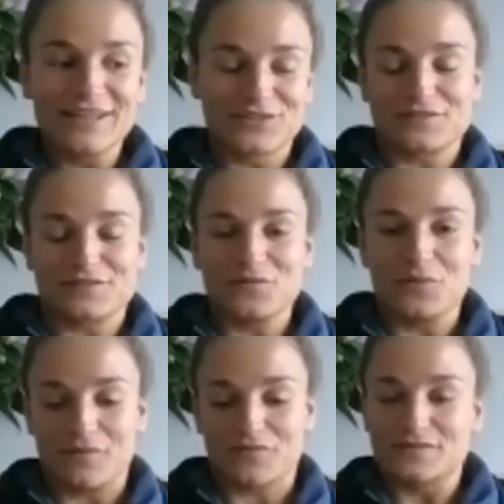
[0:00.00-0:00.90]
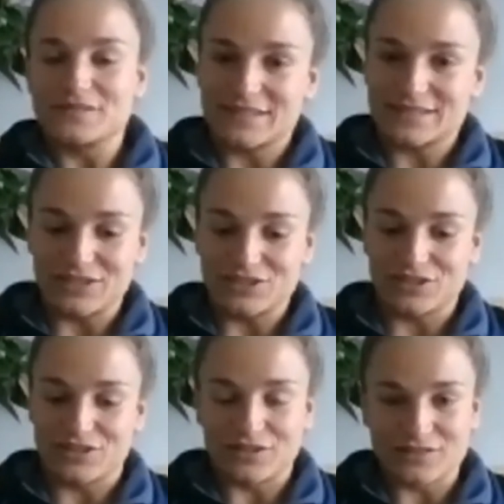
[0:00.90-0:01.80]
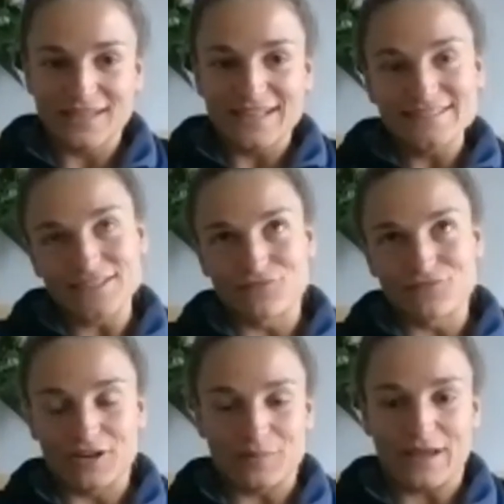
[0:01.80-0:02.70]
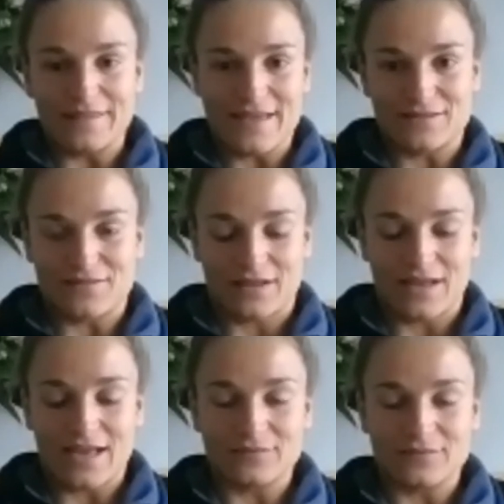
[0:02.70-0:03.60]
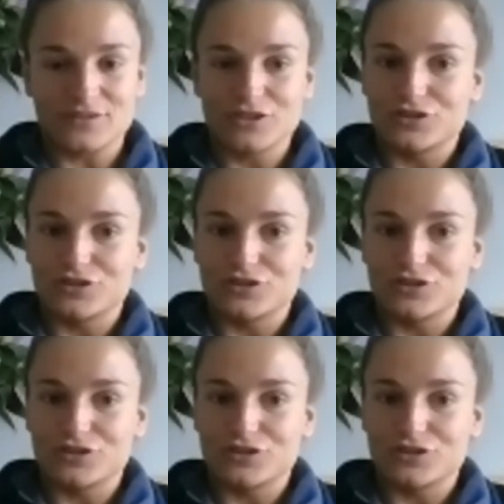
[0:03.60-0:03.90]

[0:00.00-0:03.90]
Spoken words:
because obviously we went from Six Nations, didn't really play the end of our games,